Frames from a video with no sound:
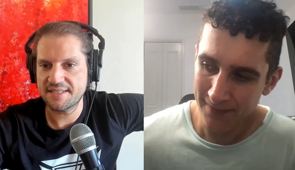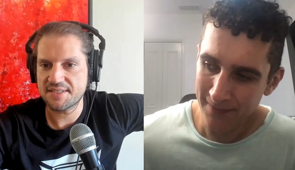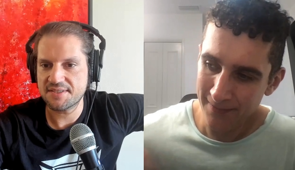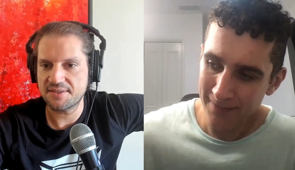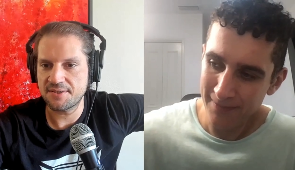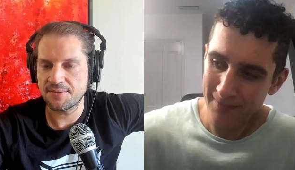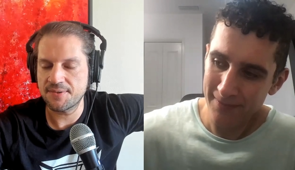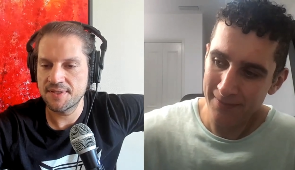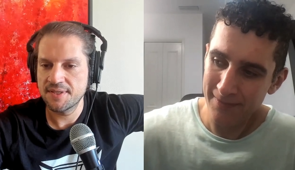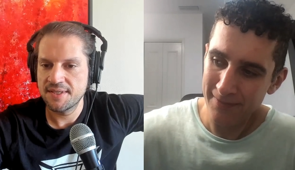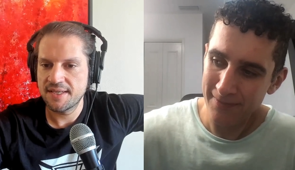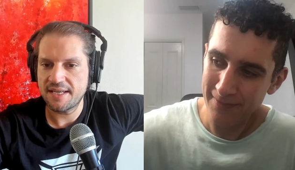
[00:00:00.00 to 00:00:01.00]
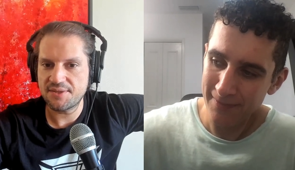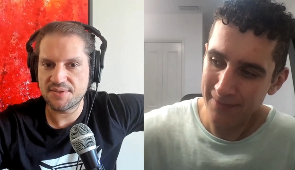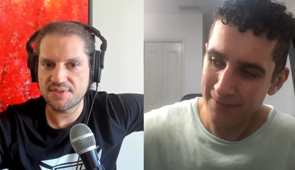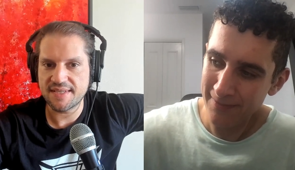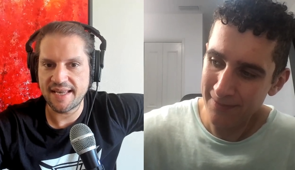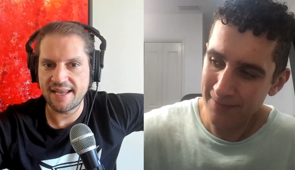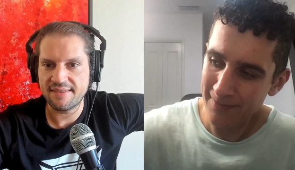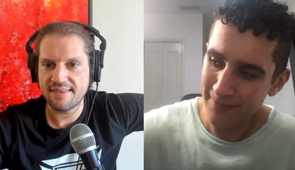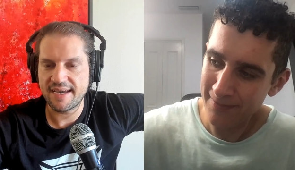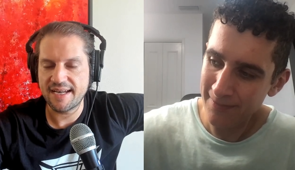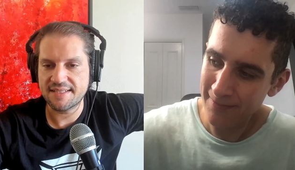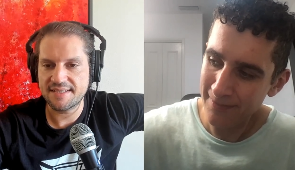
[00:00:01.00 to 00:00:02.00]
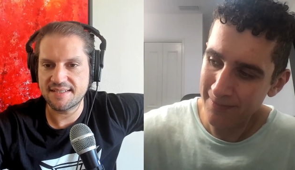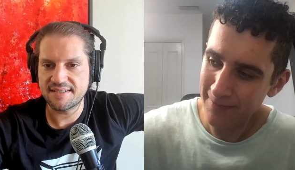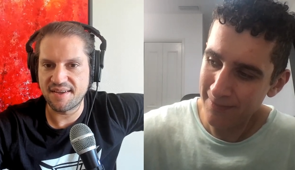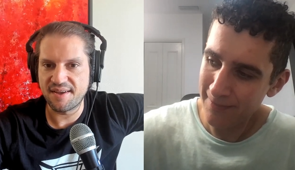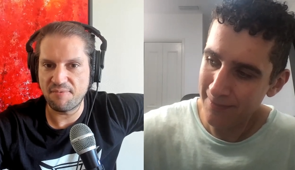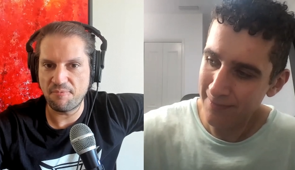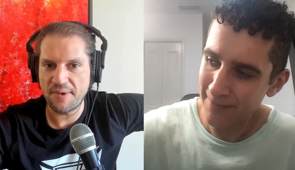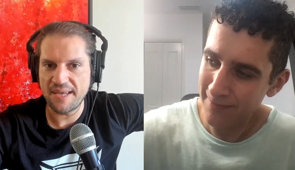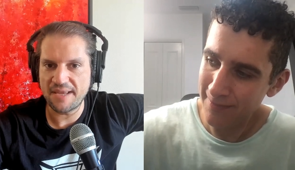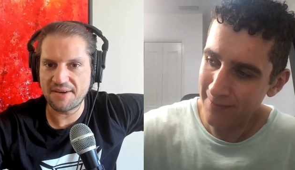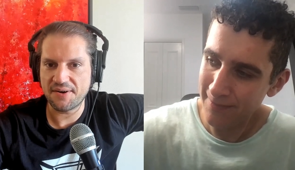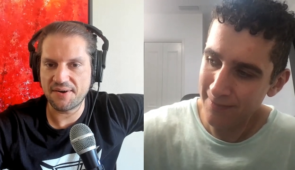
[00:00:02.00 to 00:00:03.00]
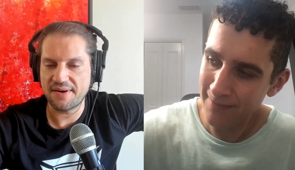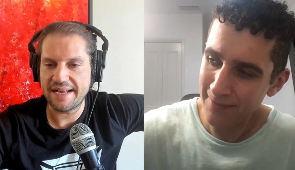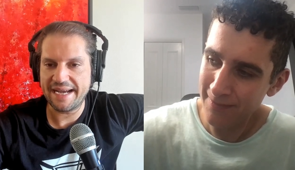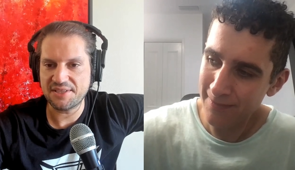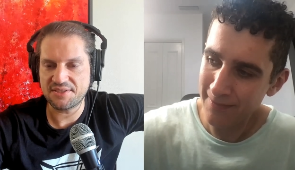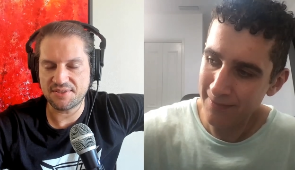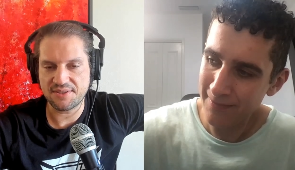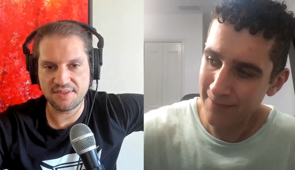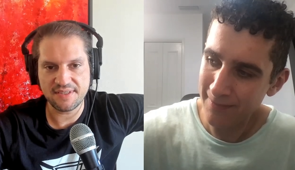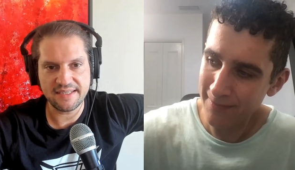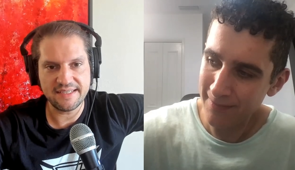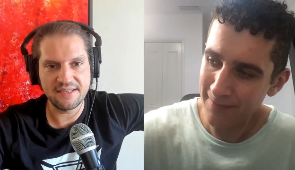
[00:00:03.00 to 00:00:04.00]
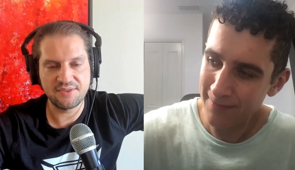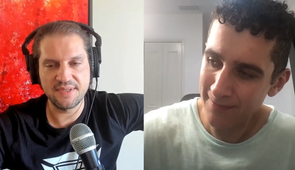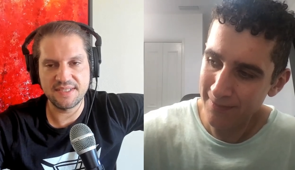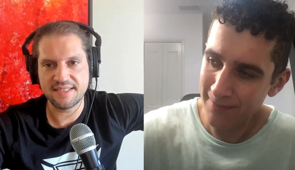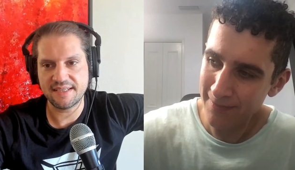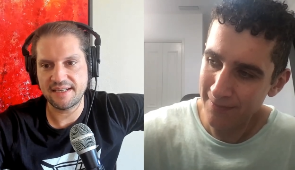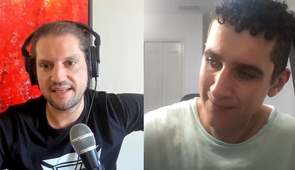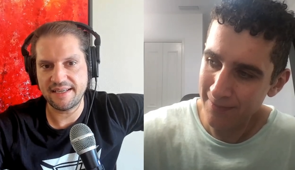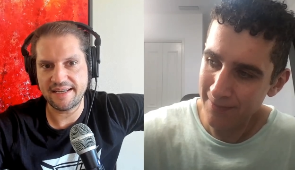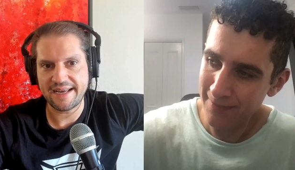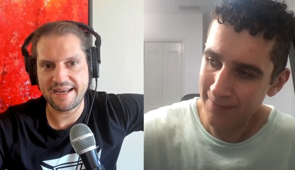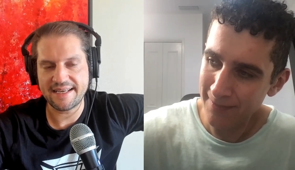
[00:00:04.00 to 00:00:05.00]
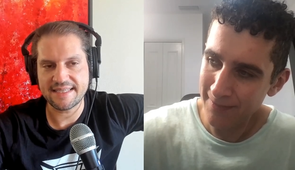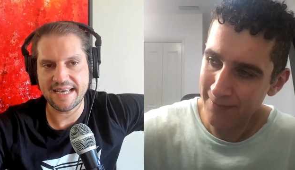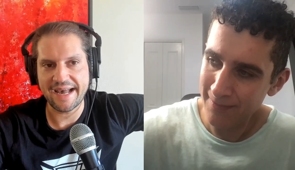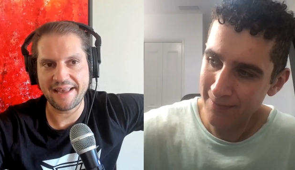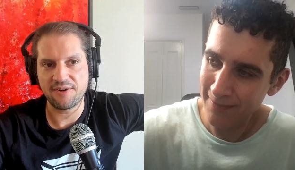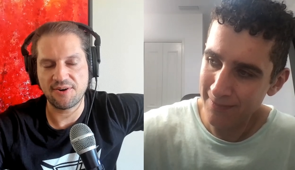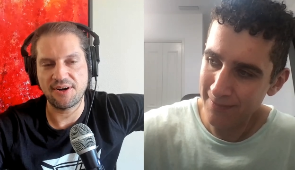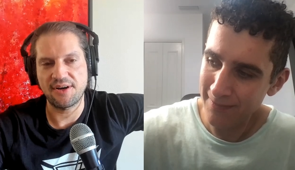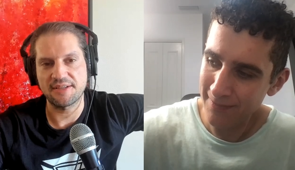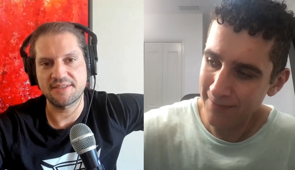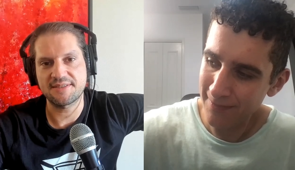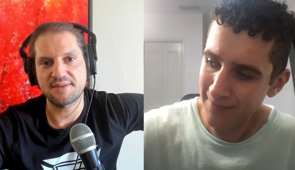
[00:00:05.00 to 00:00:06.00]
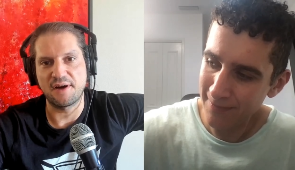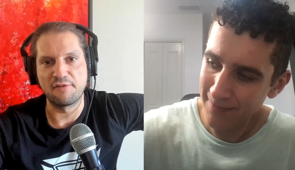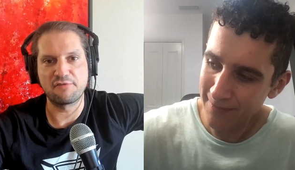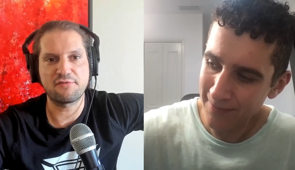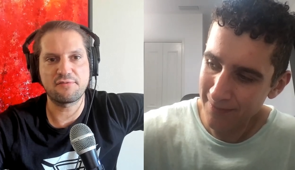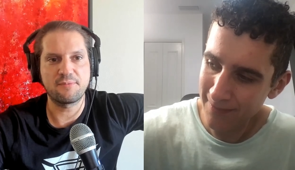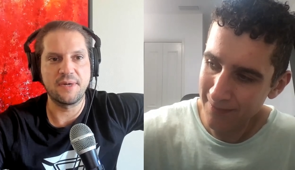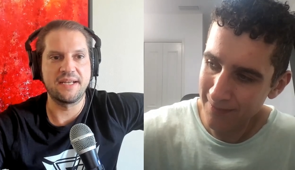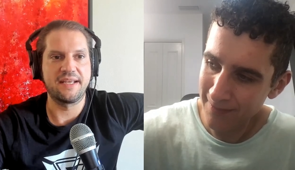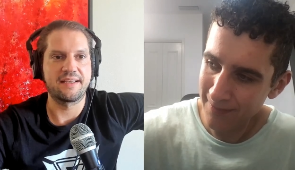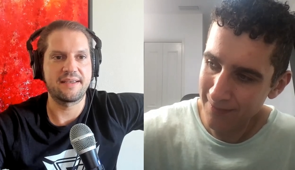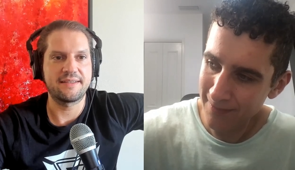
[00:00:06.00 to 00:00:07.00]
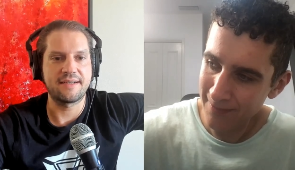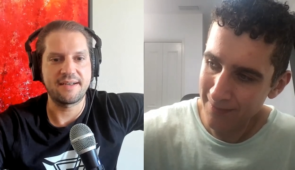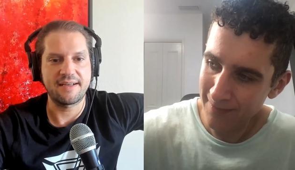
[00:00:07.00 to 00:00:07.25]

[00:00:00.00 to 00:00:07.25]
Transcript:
Speaker 1: So, and you're saying that the weaker actor increasingly has higher odds of winning in